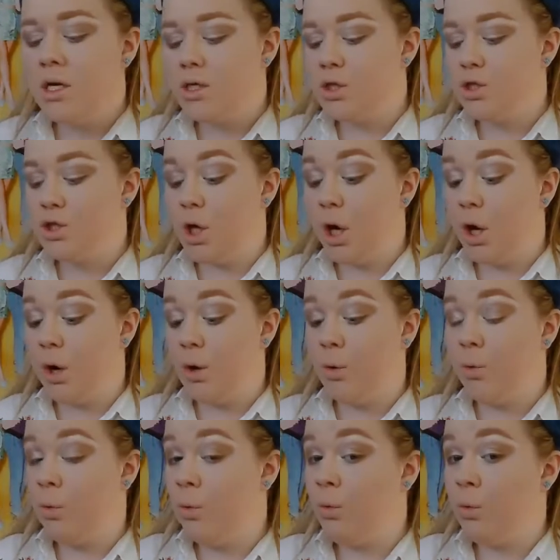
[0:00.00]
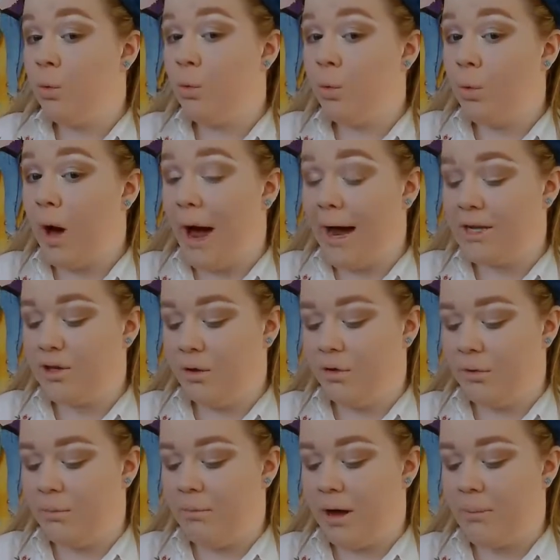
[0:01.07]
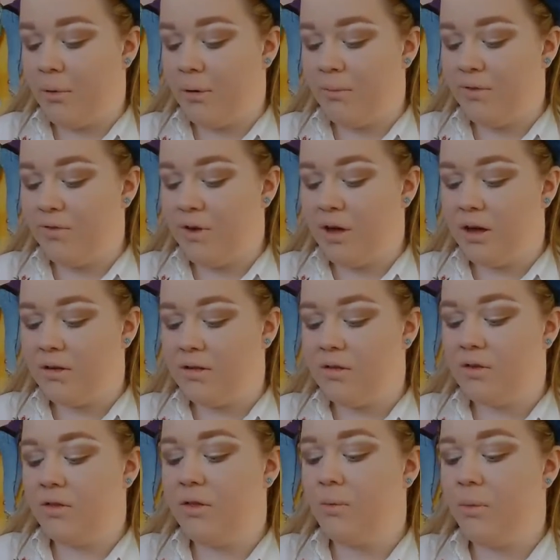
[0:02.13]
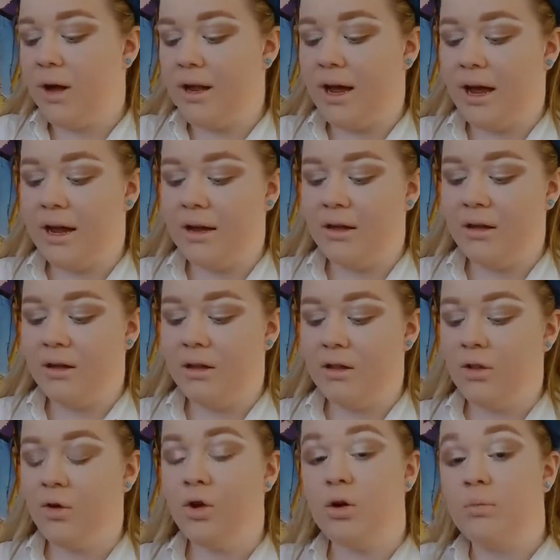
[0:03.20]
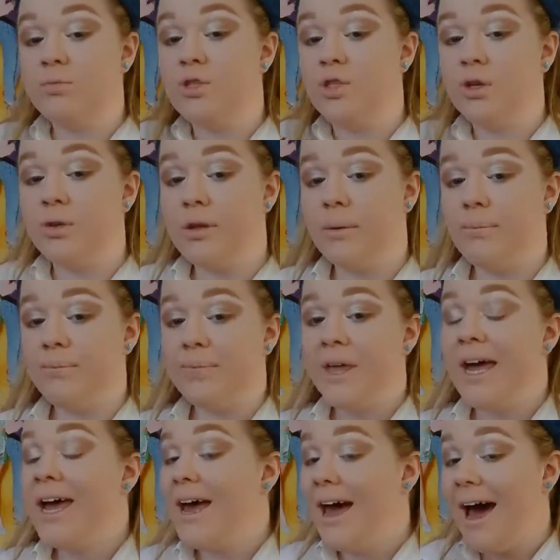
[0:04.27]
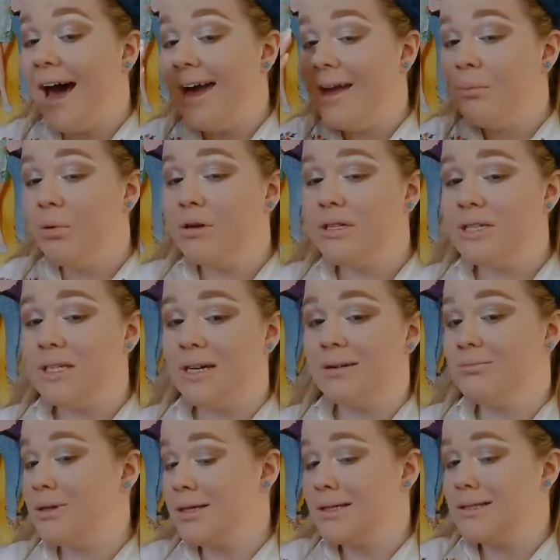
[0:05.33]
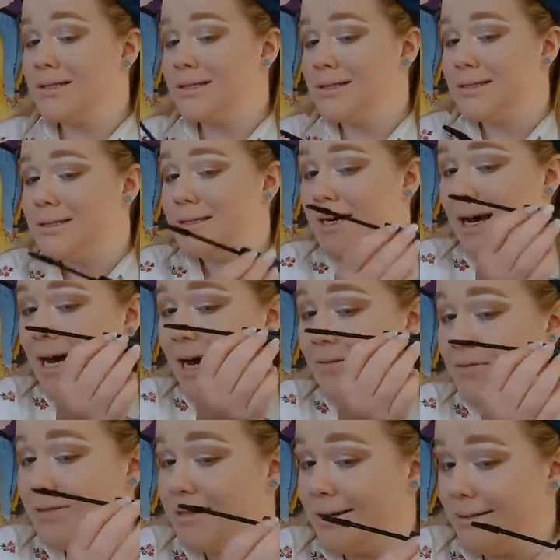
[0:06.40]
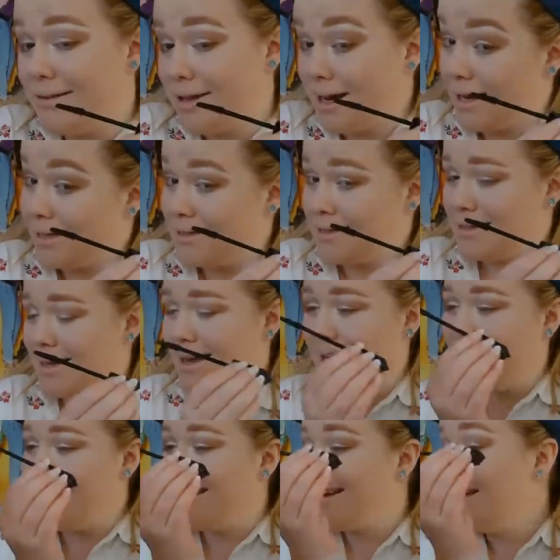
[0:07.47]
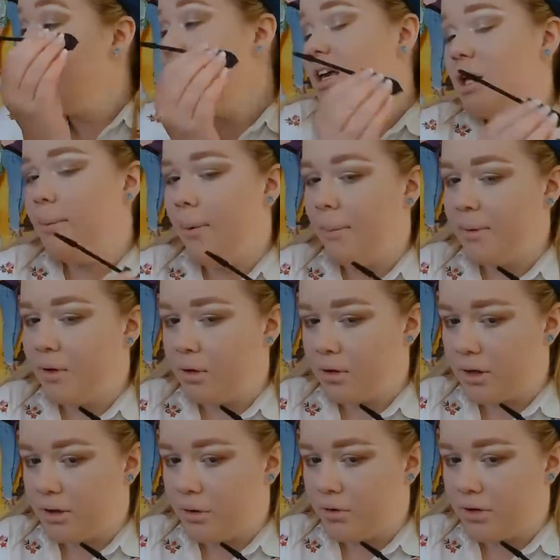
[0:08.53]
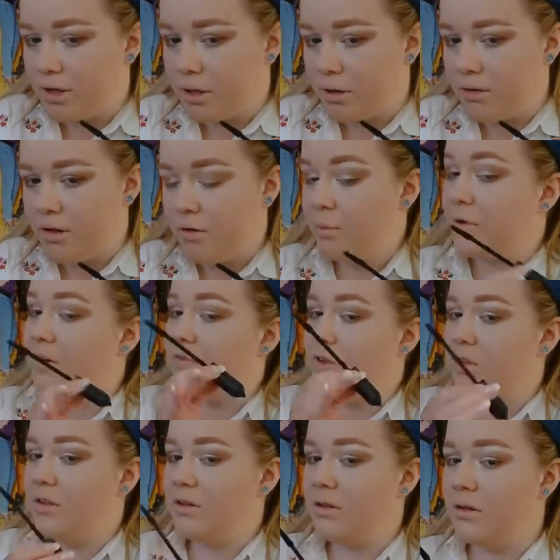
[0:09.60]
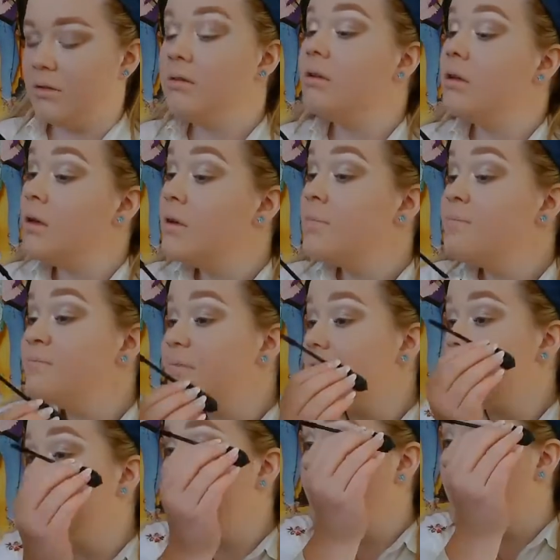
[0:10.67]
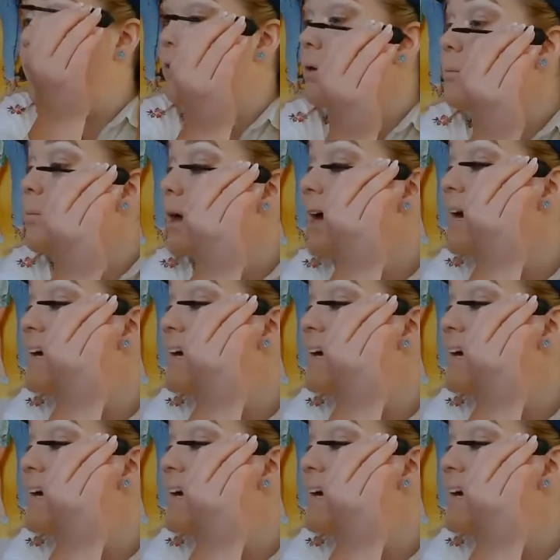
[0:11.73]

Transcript: So I do them my bottoms first, so that when I look up to do them, I ain't printing it because I haven't done it yet. You probably already know this, but if you didn't, you're welcome.